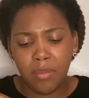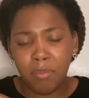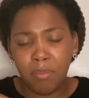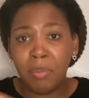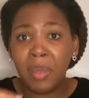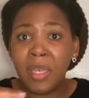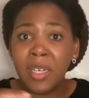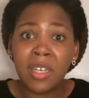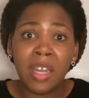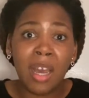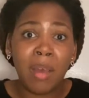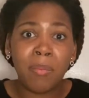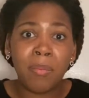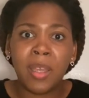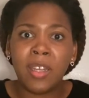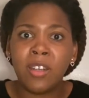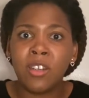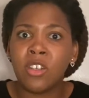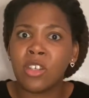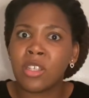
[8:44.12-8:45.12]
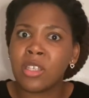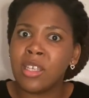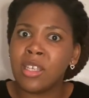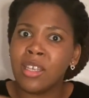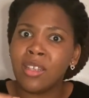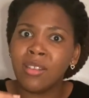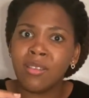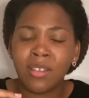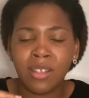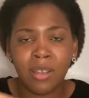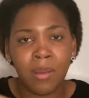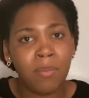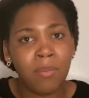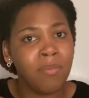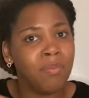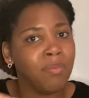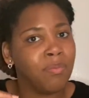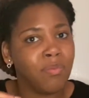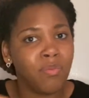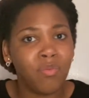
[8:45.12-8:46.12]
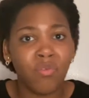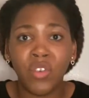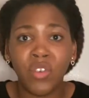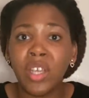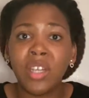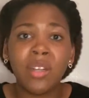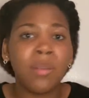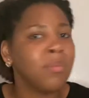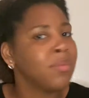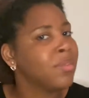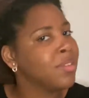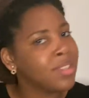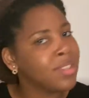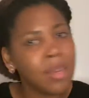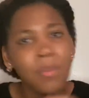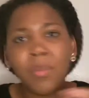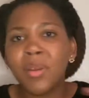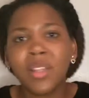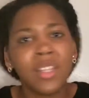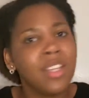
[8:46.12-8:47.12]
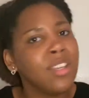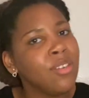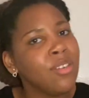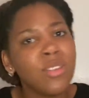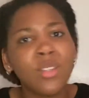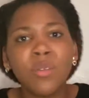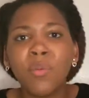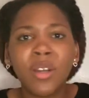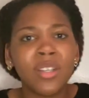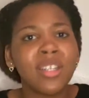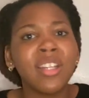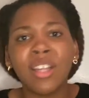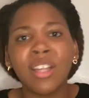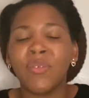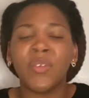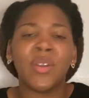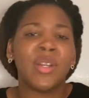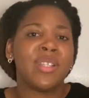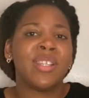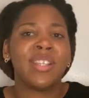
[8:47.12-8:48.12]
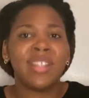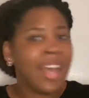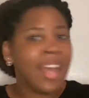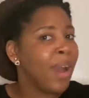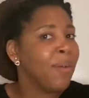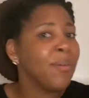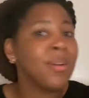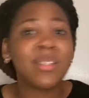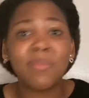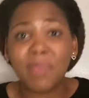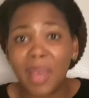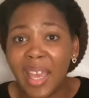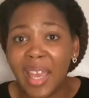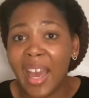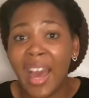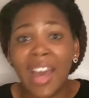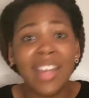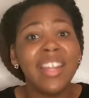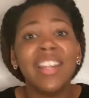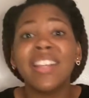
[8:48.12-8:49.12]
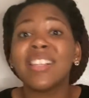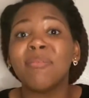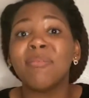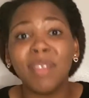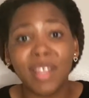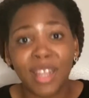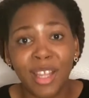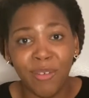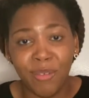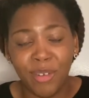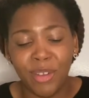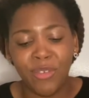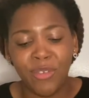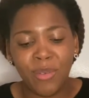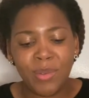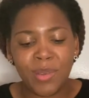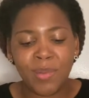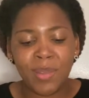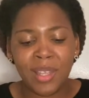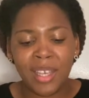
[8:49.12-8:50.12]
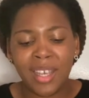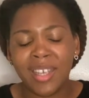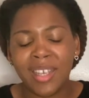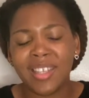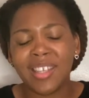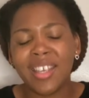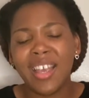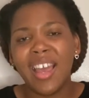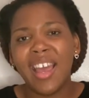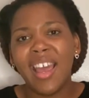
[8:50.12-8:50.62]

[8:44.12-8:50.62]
beaten up and just need some freedom, typically use the word deliverance. And that was me. I needed some deliverance for some things.